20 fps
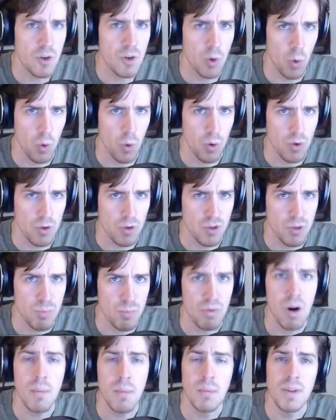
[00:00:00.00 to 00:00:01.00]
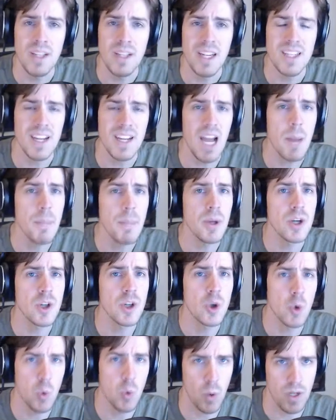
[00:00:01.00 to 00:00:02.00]
Nords, probably an epic
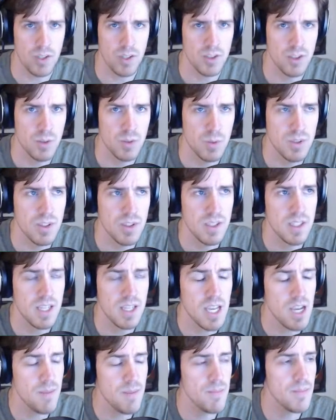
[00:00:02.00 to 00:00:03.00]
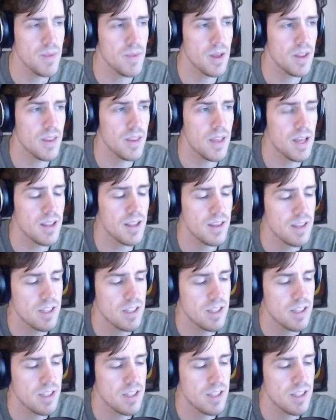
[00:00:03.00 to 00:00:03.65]
quest, was a game that